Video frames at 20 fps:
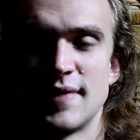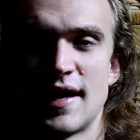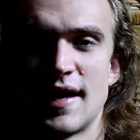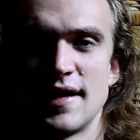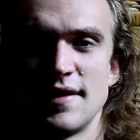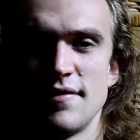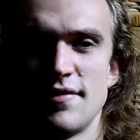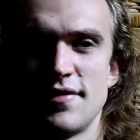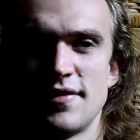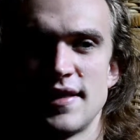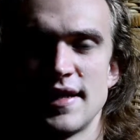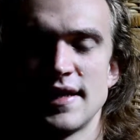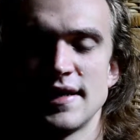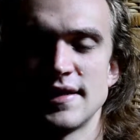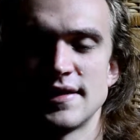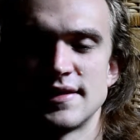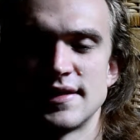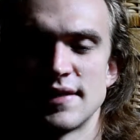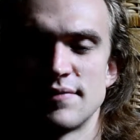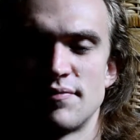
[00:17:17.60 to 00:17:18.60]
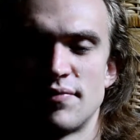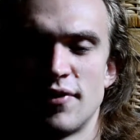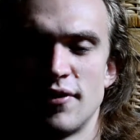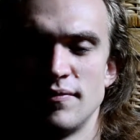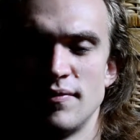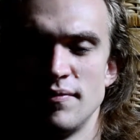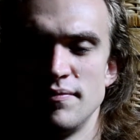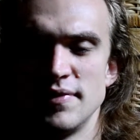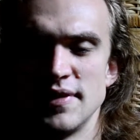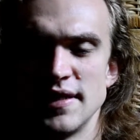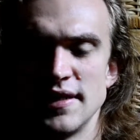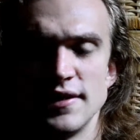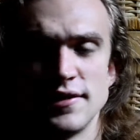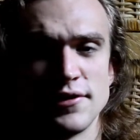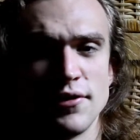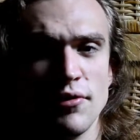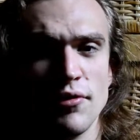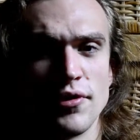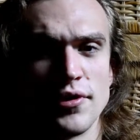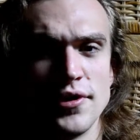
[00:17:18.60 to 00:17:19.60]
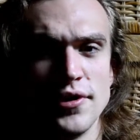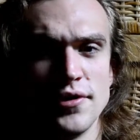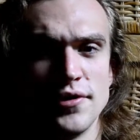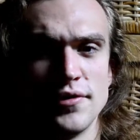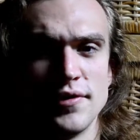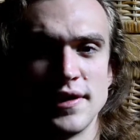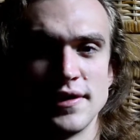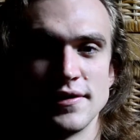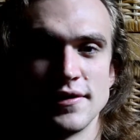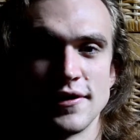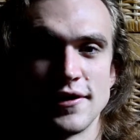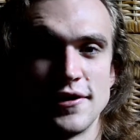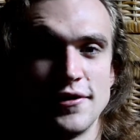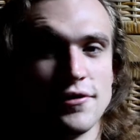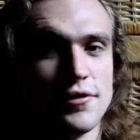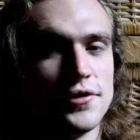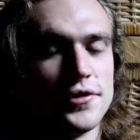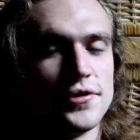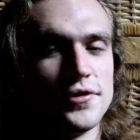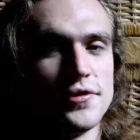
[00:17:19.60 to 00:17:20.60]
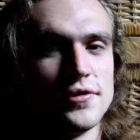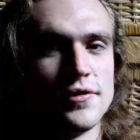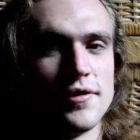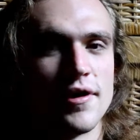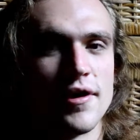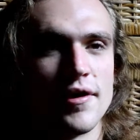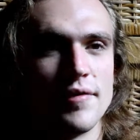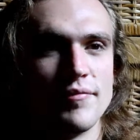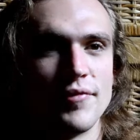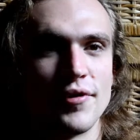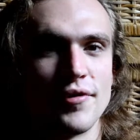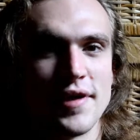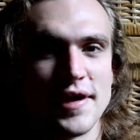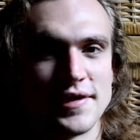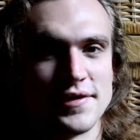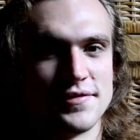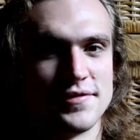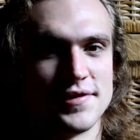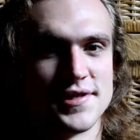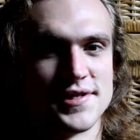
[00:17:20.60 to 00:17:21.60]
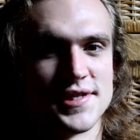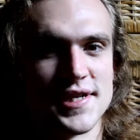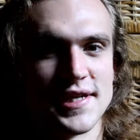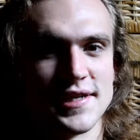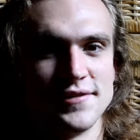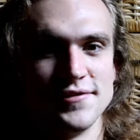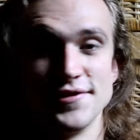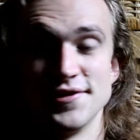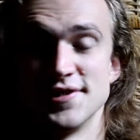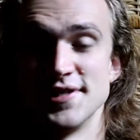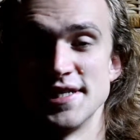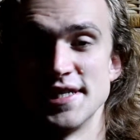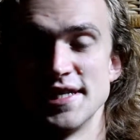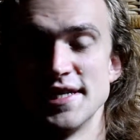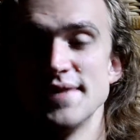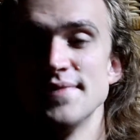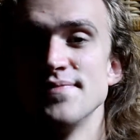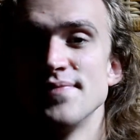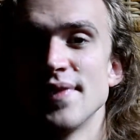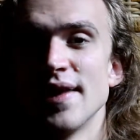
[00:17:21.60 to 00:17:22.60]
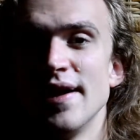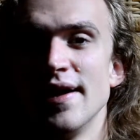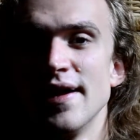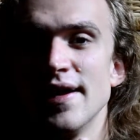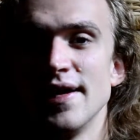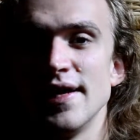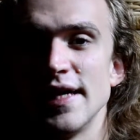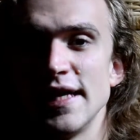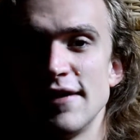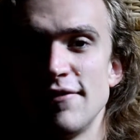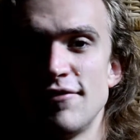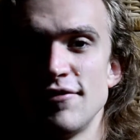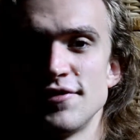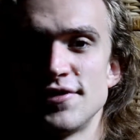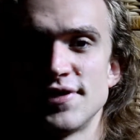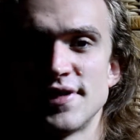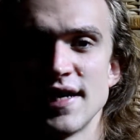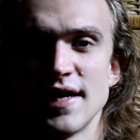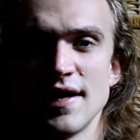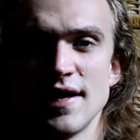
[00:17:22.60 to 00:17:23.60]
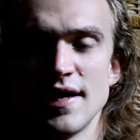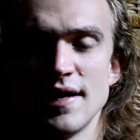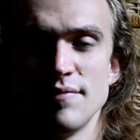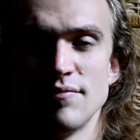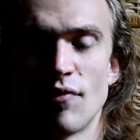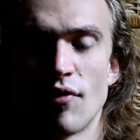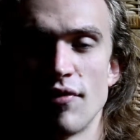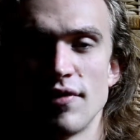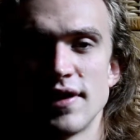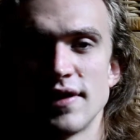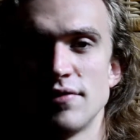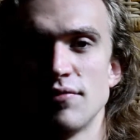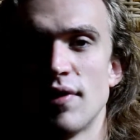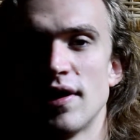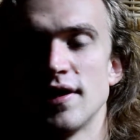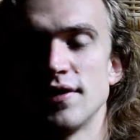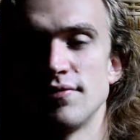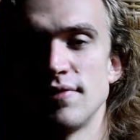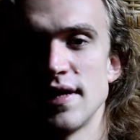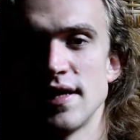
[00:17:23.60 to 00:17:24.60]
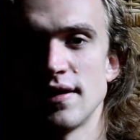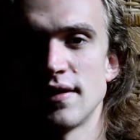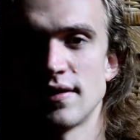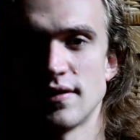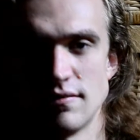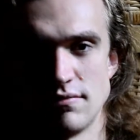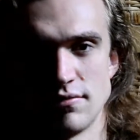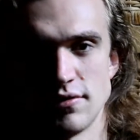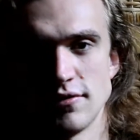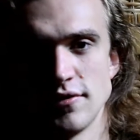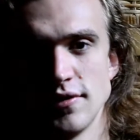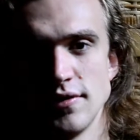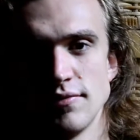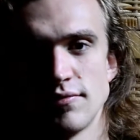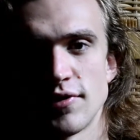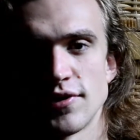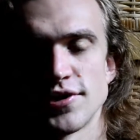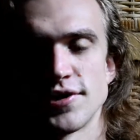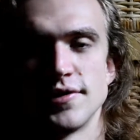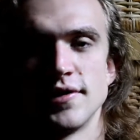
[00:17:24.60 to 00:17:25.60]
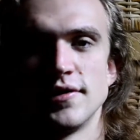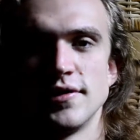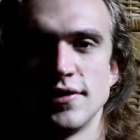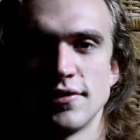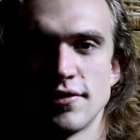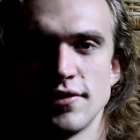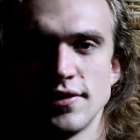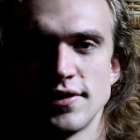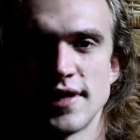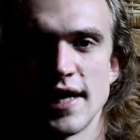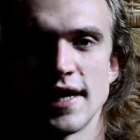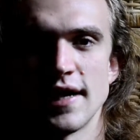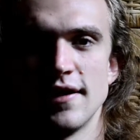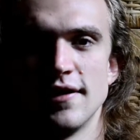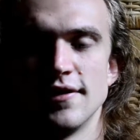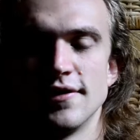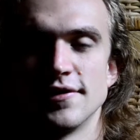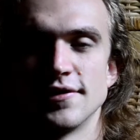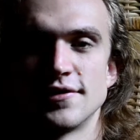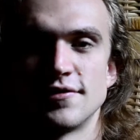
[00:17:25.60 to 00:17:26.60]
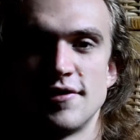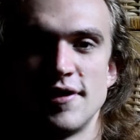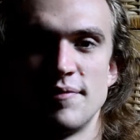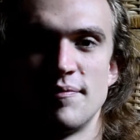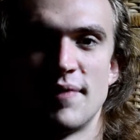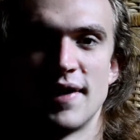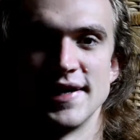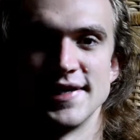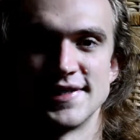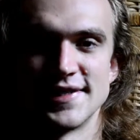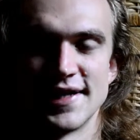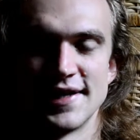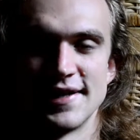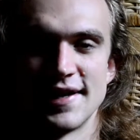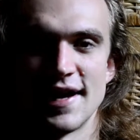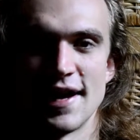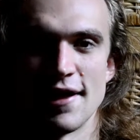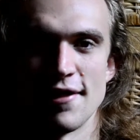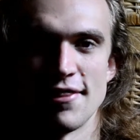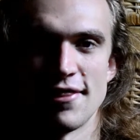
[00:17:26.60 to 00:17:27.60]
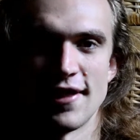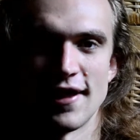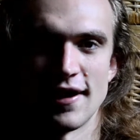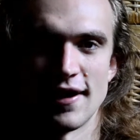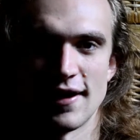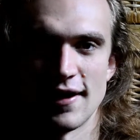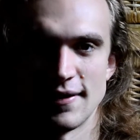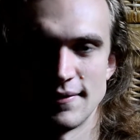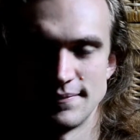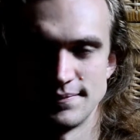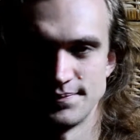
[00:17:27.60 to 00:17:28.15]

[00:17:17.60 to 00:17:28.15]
I think that probably Tokyo and Kyoto are more interesting to see. If you stay more than 1 week, you could take a trip by Sendai, I think.